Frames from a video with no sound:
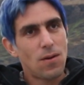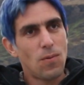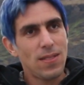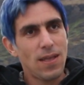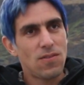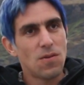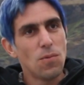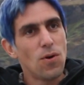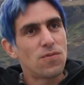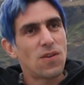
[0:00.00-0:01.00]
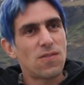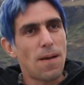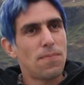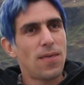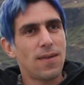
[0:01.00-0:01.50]
we need to move to
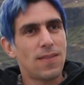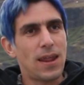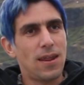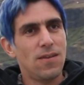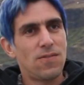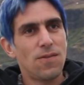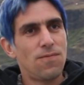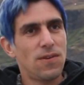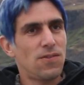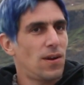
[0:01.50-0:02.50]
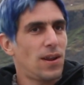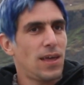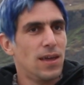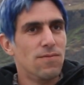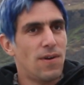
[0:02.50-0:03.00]
something that is
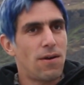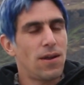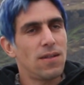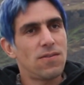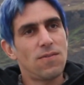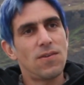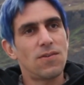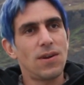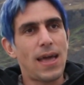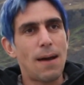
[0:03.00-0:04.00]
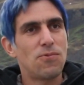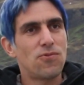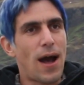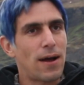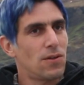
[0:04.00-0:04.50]
sufficiently invariant, sufficiently
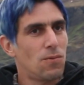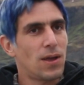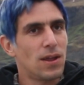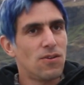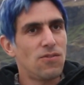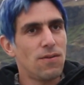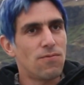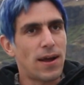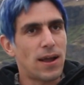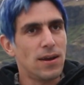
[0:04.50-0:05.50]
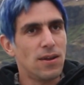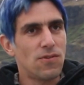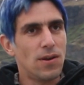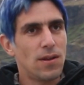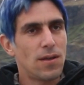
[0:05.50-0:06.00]
abstract that we can achieve
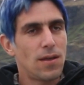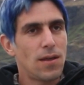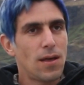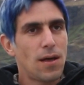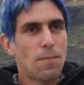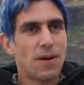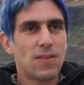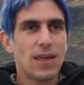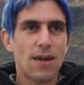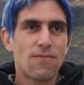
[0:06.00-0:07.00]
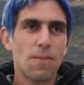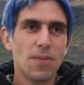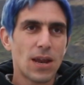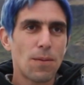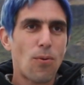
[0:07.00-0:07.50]
recognition. But to get from
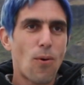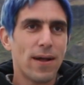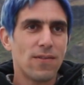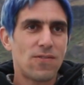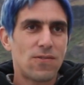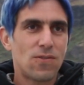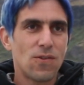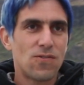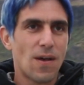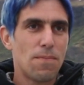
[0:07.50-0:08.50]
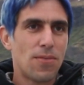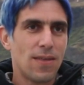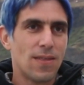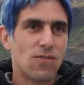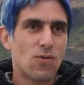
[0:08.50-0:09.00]
little points to
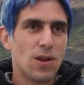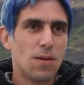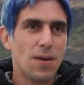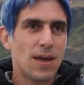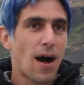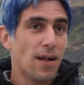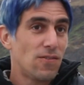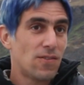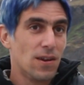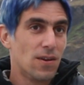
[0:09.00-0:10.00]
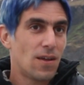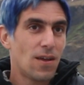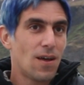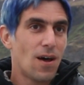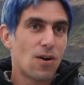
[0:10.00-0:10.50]
something that's going to be constant
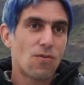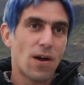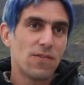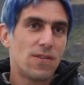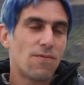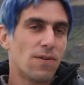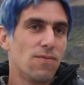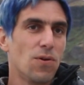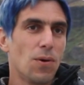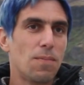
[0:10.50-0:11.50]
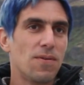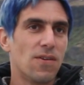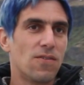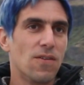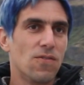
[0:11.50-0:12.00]
across different viewing
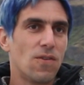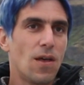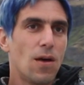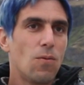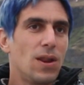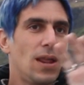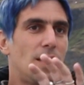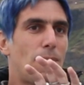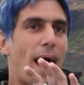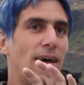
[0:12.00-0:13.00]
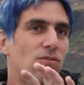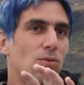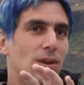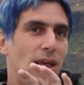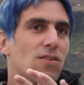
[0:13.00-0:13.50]
positions, we need to pass
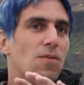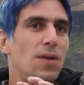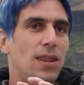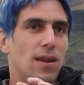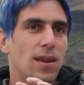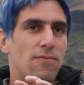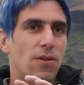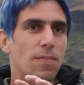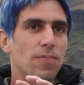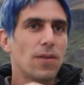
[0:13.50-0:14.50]
through an intermediate level.